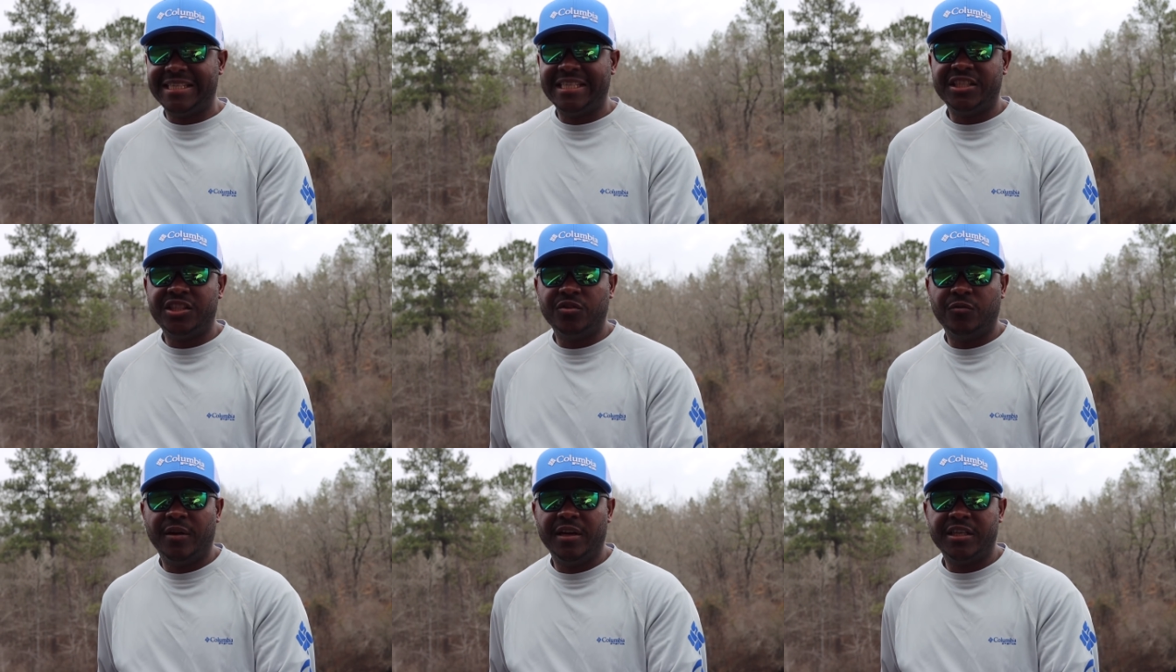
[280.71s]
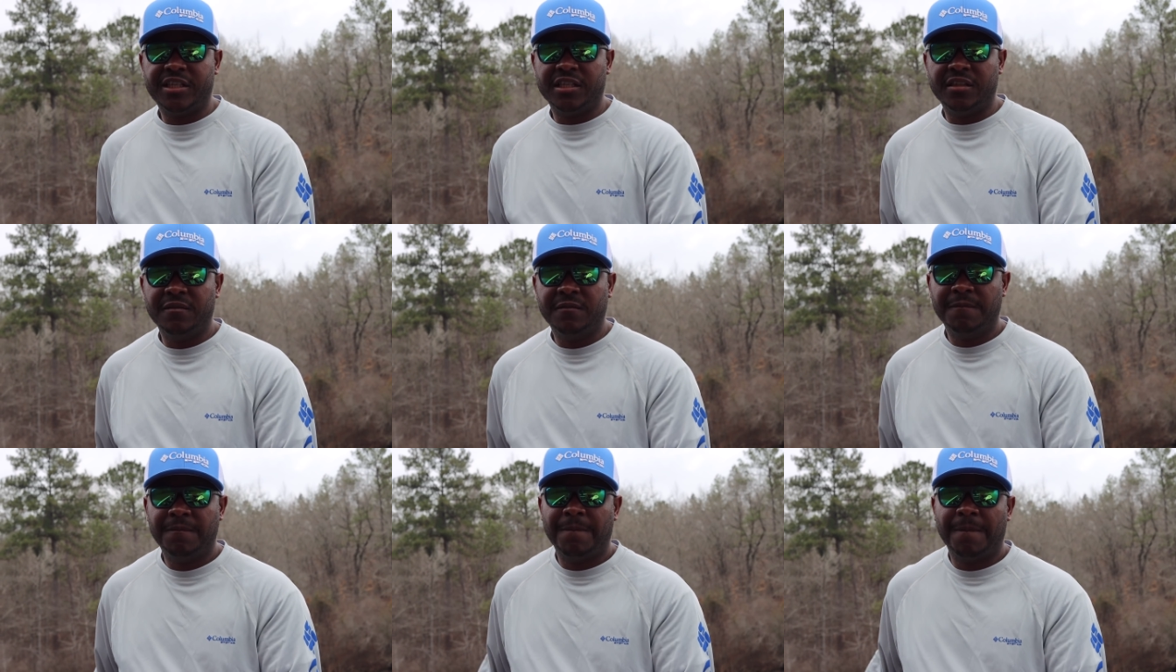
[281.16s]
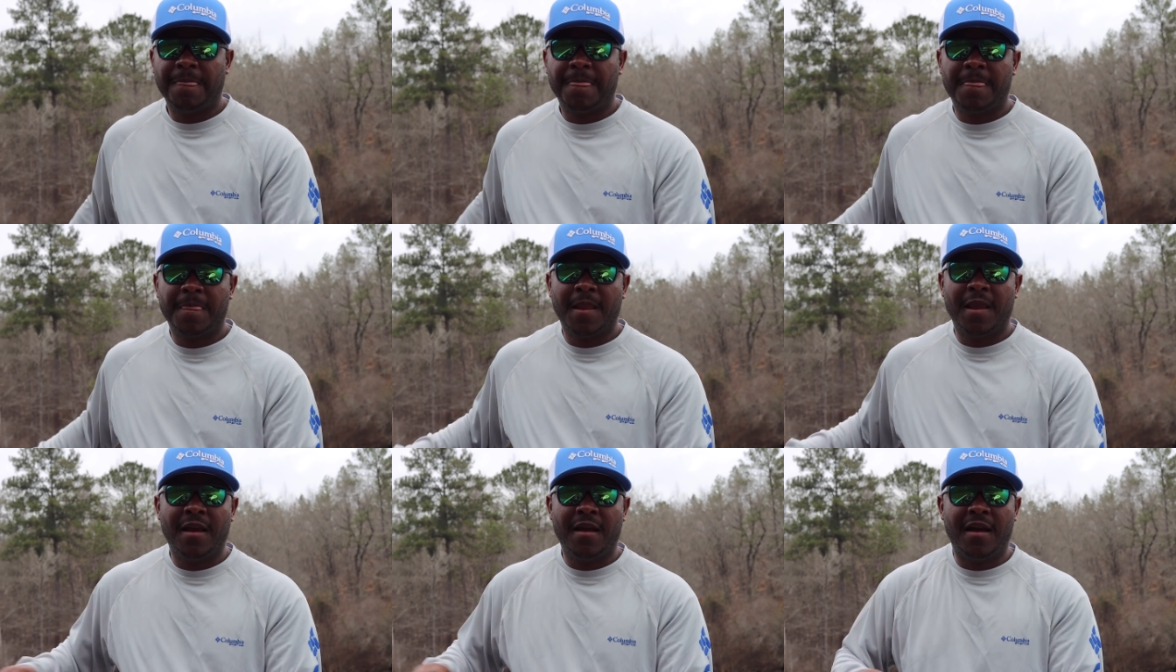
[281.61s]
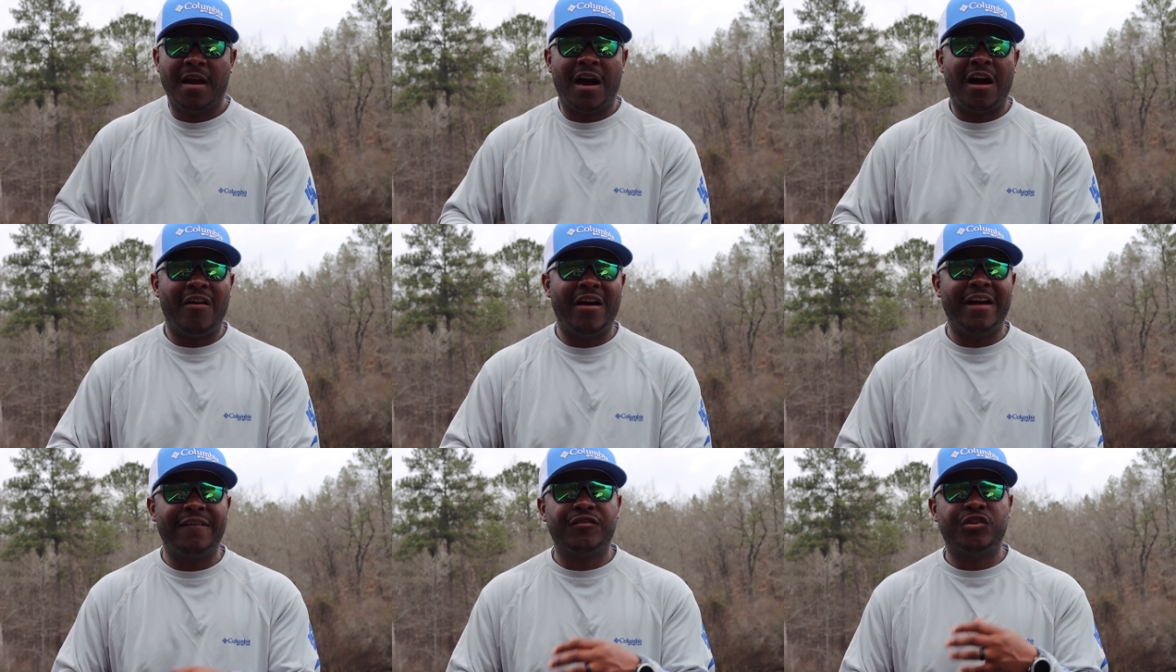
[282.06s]
situation,
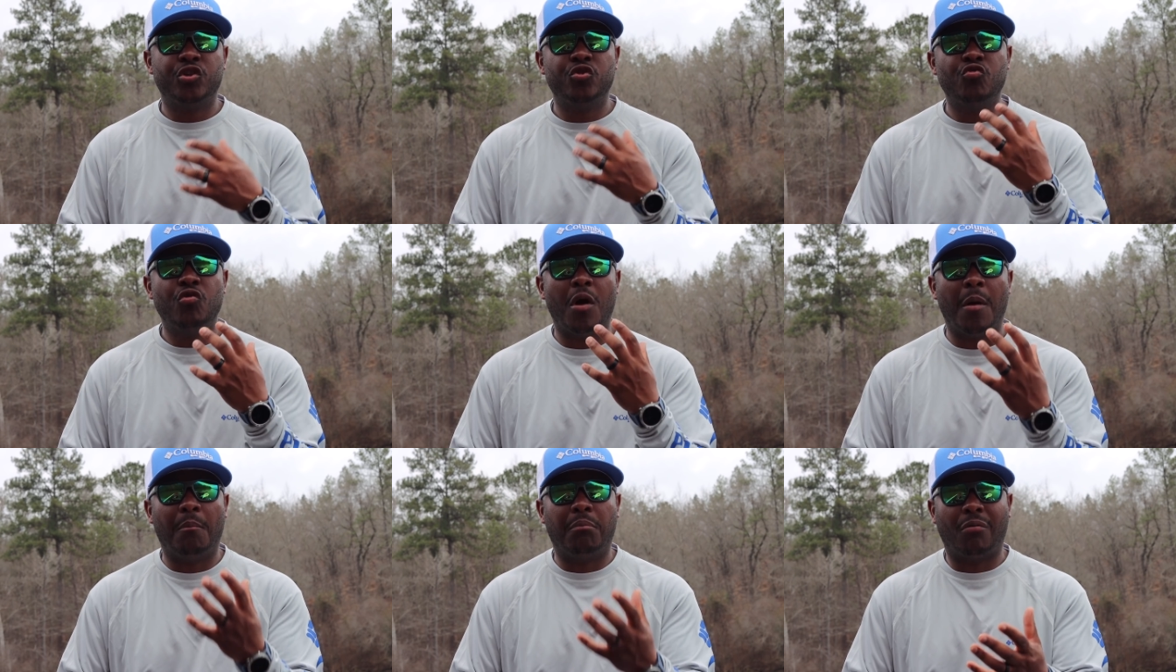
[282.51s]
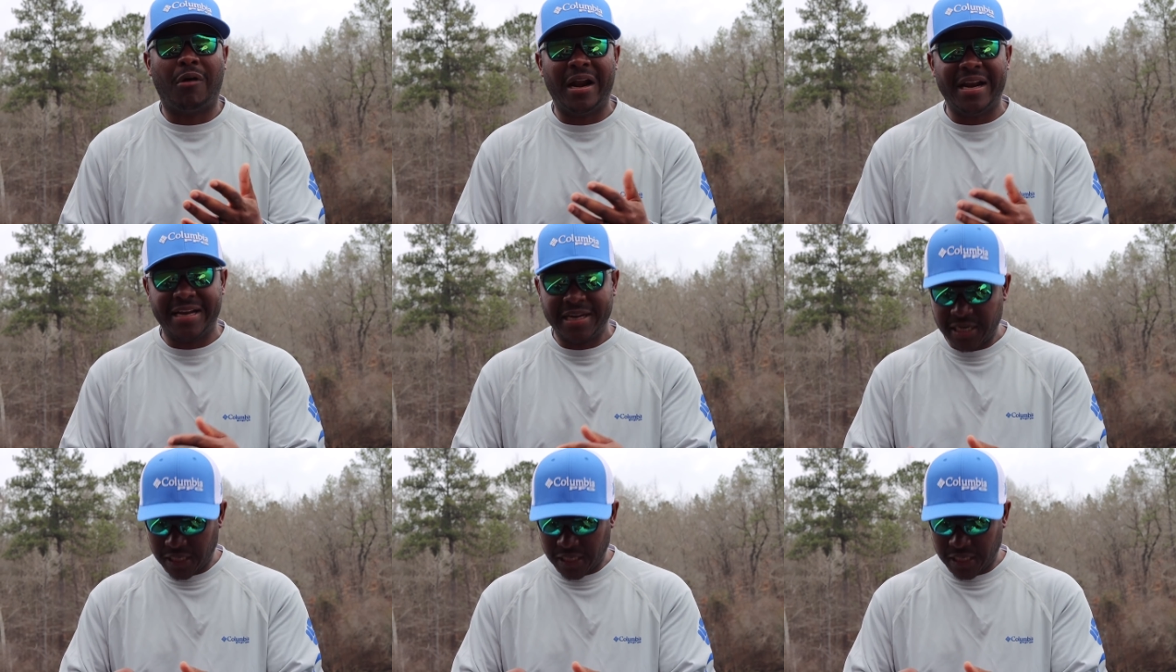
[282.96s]
I'll have 2 bright